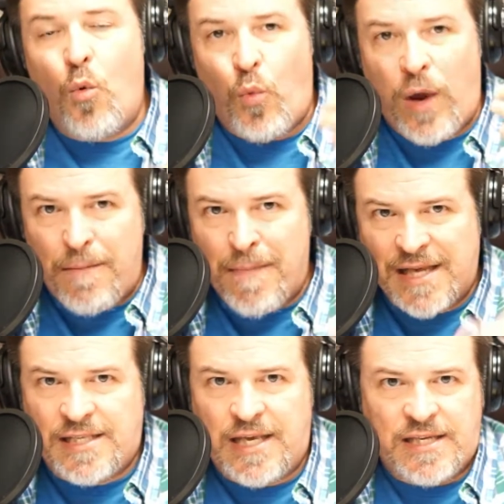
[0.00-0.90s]
We
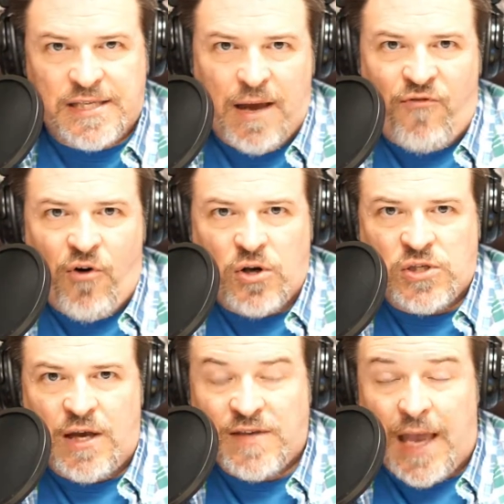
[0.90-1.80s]
messed things up for
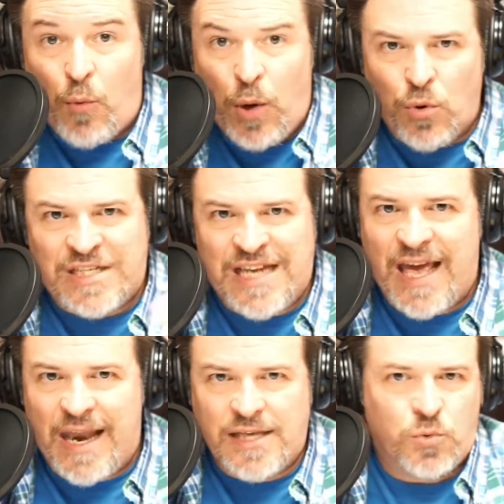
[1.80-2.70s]
ourselves, and we were
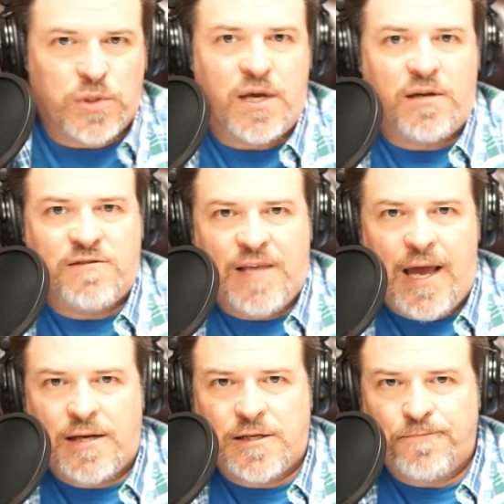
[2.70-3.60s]
dead as a result of
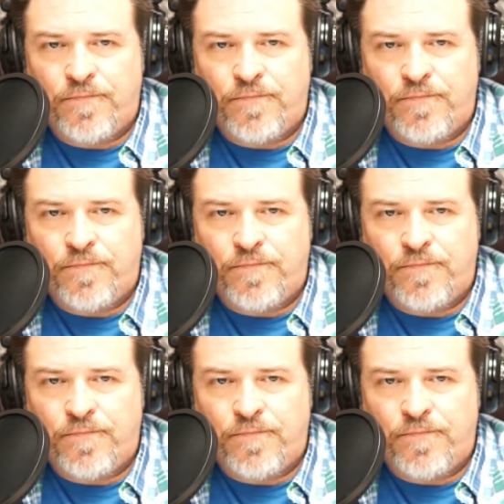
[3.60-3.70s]
that.